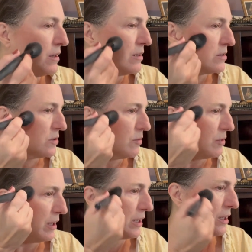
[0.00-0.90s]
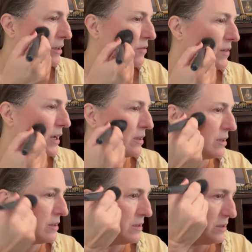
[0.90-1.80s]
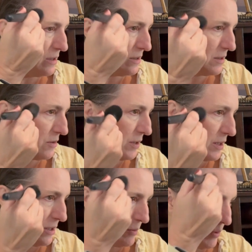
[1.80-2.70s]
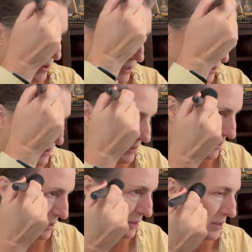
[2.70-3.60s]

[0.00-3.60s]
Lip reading: So I'm liking the fact that this is going on pretty easily.